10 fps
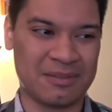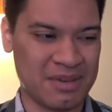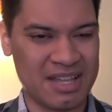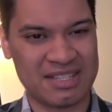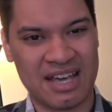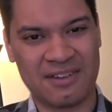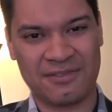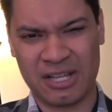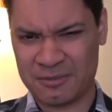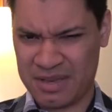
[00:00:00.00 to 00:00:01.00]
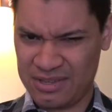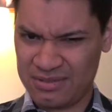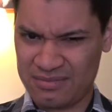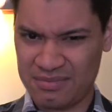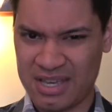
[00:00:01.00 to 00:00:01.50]
And man, Todd Phillips, man,
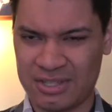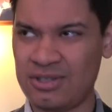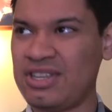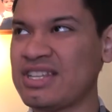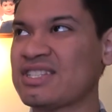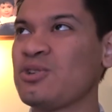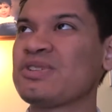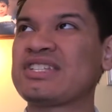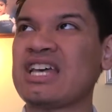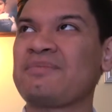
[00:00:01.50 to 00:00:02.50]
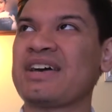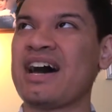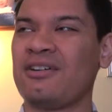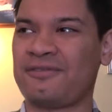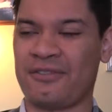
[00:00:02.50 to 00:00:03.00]
this dude stepped
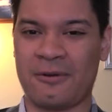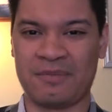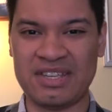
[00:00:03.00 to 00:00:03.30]
out from...